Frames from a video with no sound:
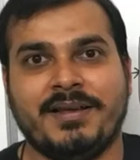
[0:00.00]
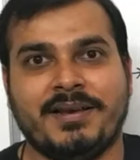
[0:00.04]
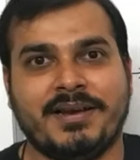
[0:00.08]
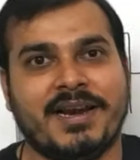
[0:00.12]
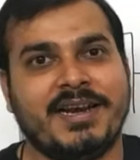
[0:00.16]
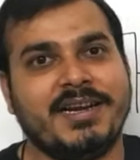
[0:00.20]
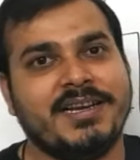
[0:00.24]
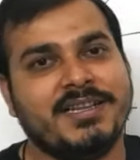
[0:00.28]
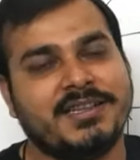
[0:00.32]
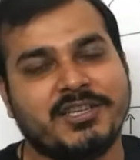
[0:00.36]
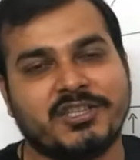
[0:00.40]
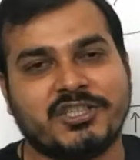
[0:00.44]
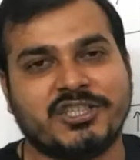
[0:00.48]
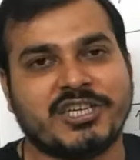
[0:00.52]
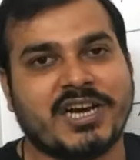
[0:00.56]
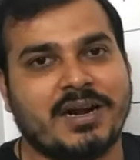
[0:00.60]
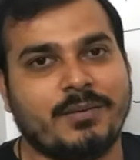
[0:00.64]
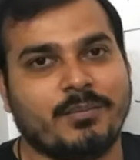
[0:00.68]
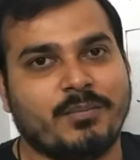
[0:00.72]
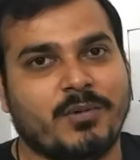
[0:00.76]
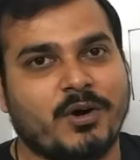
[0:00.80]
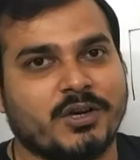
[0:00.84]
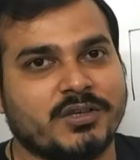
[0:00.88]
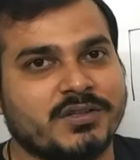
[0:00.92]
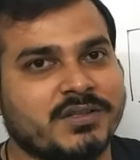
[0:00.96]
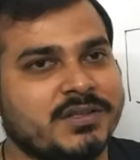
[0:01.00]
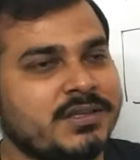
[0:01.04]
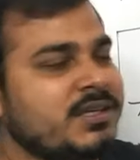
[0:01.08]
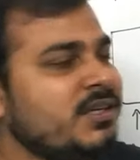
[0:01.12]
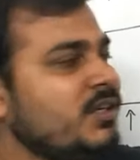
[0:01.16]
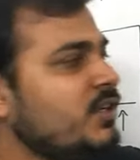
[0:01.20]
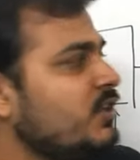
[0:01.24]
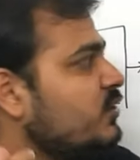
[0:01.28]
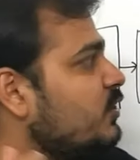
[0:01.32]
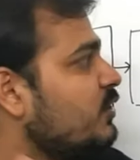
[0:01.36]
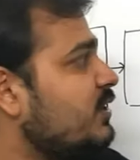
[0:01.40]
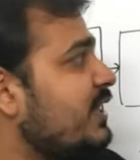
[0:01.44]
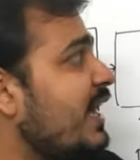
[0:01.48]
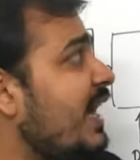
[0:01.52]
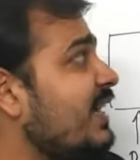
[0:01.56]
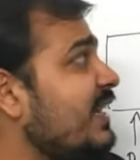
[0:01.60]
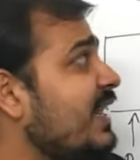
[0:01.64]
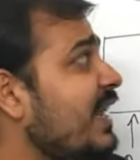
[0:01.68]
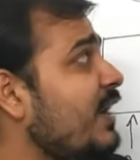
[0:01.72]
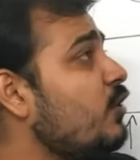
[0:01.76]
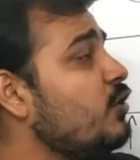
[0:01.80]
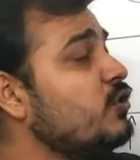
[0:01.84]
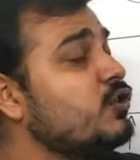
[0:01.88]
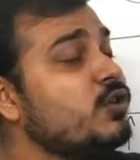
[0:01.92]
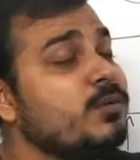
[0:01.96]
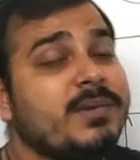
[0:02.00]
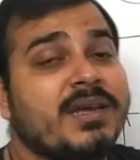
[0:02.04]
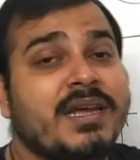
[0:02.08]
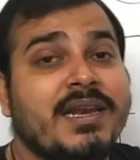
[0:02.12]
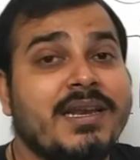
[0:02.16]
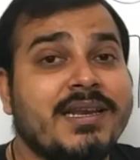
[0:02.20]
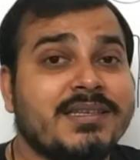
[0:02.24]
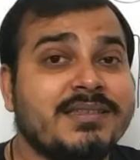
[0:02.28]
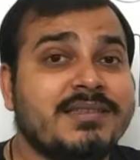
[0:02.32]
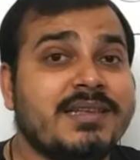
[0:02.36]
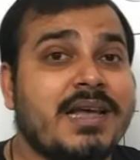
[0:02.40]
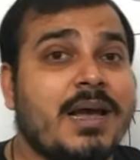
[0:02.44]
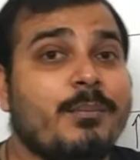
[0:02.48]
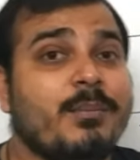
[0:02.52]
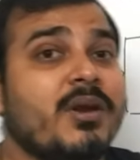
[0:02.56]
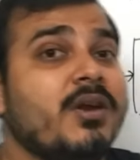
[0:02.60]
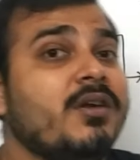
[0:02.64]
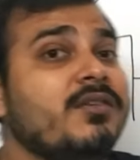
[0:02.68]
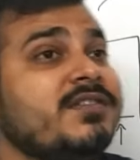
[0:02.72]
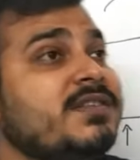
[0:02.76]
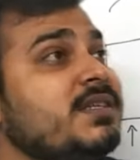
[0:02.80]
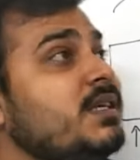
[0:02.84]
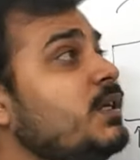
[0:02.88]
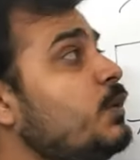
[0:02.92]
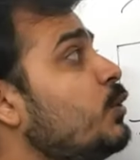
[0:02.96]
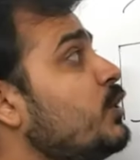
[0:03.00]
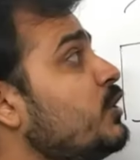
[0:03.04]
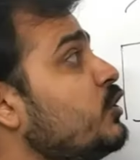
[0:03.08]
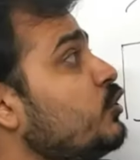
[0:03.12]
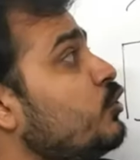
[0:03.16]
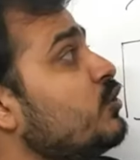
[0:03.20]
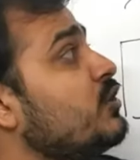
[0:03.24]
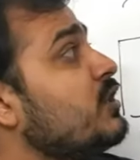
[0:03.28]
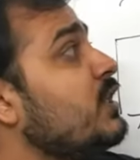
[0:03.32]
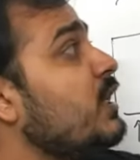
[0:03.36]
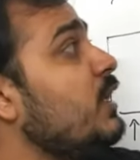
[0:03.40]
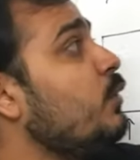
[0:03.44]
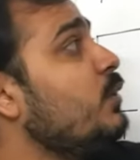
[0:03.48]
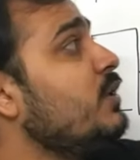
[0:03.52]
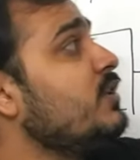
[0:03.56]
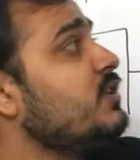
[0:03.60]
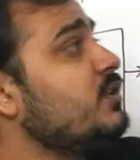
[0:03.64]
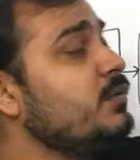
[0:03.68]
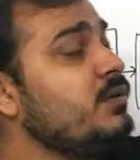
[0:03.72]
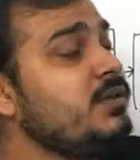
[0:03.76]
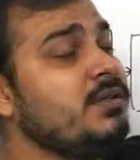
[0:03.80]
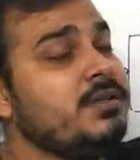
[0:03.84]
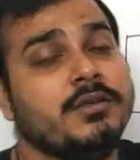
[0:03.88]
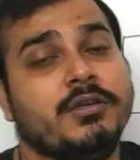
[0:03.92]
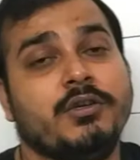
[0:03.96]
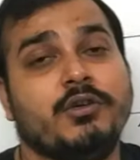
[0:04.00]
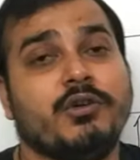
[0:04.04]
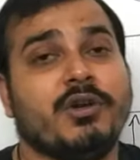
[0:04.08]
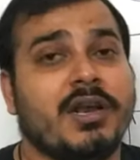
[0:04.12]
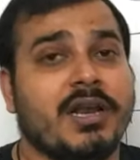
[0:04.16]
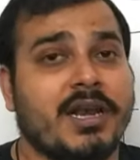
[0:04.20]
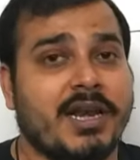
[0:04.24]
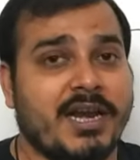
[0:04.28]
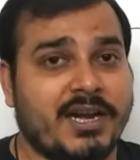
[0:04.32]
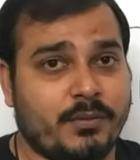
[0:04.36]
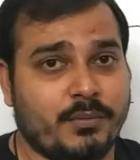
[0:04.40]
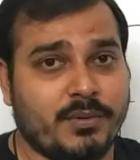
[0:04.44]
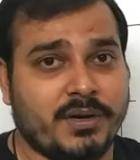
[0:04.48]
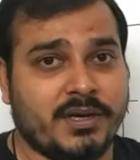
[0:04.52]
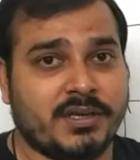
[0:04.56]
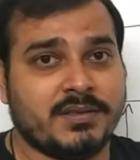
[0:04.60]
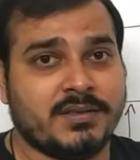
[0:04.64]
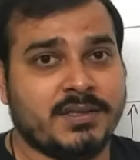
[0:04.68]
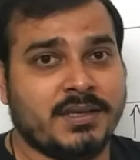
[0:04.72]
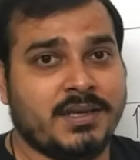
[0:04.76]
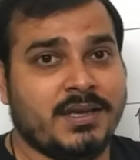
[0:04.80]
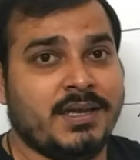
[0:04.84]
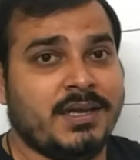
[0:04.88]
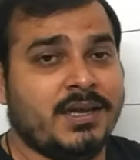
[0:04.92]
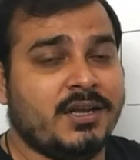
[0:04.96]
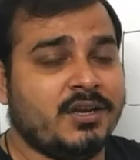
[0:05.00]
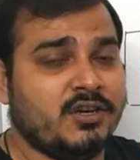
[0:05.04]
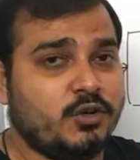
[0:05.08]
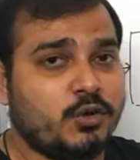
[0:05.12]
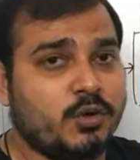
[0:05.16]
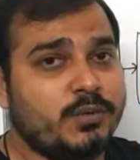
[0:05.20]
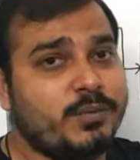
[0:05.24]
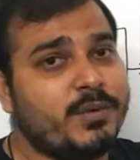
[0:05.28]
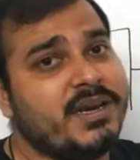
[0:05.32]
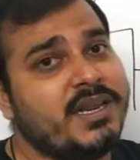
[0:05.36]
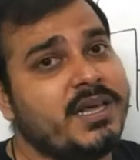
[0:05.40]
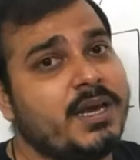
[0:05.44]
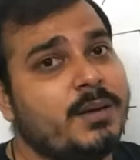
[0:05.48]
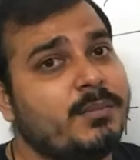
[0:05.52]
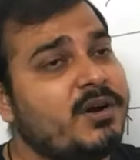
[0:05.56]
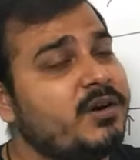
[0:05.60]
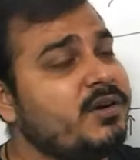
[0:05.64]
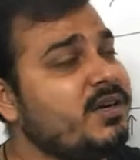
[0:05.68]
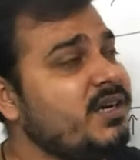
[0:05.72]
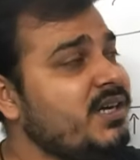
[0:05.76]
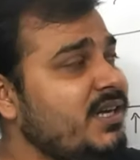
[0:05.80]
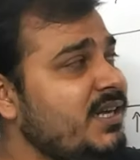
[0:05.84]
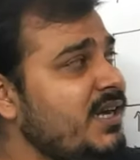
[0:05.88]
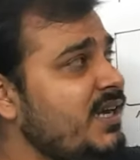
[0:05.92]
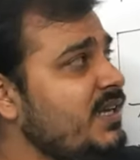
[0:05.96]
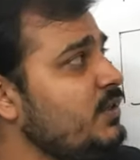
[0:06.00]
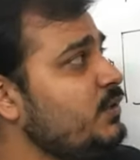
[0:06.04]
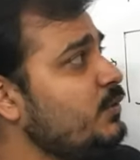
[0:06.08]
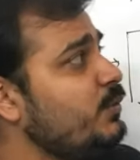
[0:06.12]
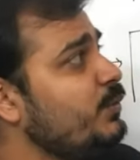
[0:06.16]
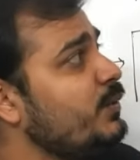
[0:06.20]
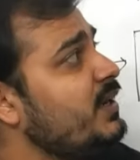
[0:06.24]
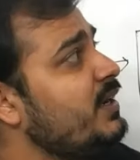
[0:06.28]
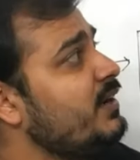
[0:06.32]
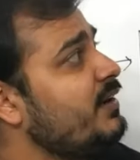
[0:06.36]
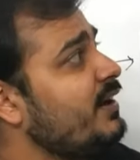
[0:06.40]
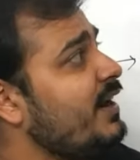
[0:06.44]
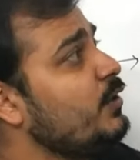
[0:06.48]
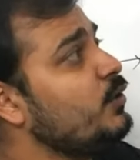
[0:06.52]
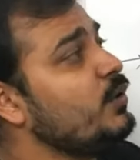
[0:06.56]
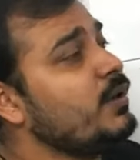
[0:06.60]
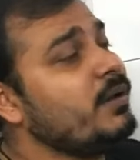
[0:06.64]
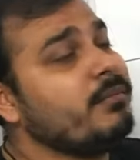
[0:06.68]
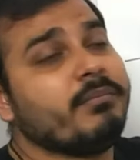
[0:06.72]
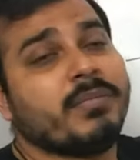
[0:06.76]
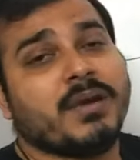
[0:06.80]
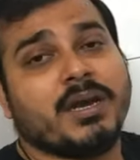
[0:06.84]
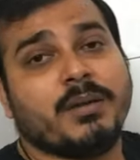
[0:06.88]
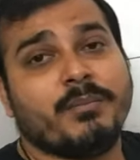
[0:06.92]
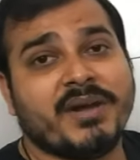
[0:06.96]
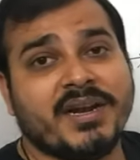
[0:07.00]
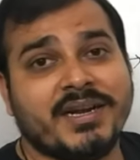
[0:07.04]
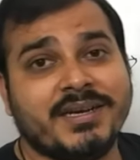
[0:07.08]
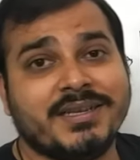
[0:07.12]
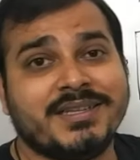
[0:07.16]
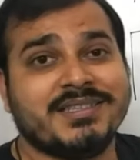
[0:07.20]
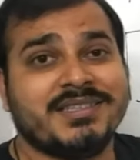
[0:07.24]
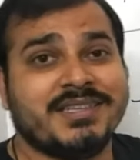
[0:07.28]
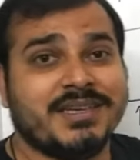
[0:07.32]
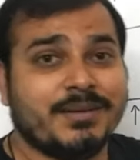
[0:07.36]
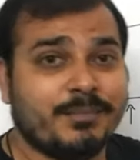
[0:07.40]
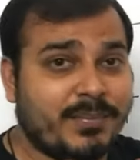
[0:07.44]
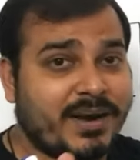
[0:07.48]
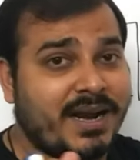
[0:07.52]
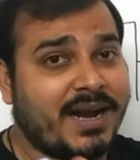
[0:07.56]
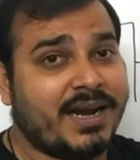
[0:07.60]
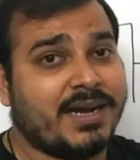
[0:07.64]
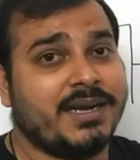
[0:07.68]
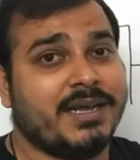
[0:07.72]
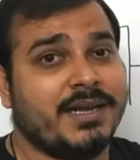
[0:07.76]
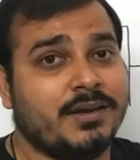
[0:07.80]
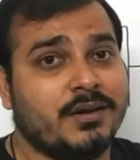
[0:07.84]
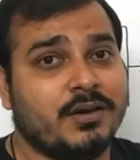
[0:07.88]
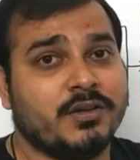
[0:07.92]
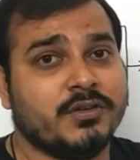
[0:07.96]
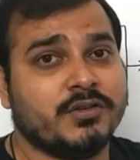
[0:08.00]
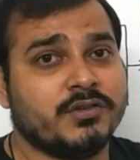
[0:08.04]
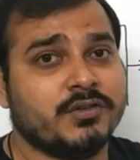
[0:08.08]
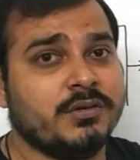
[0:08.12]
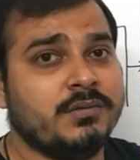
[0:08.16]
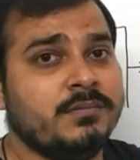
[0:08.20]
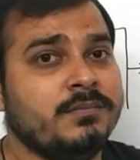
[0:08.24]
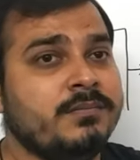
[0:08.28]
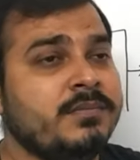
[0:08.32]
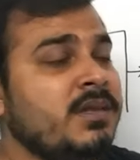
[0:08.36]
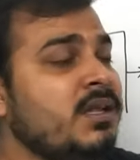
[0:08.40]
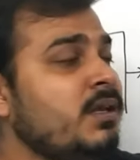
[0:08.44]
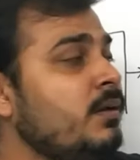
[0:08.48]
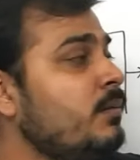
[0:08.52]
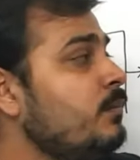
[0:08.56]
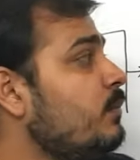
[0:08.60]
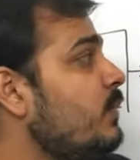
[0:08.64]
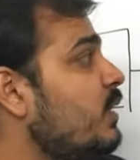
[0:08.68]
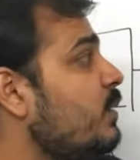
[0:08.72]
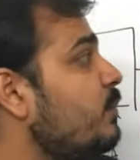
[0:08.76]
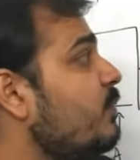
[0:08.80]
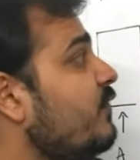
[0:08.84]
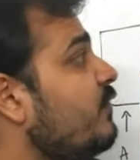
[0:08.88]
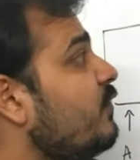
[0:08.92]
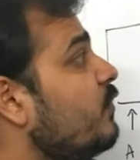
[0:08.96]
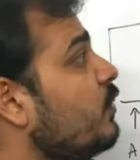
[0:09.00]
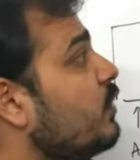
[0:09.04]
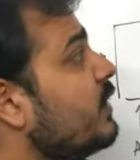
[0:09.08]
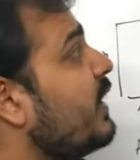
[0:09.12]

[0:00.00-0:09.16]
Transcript: right in the chat box so that can also be an example of sequence to sequence neural networks don't worry about it guys we'll try to implement this in practical also but before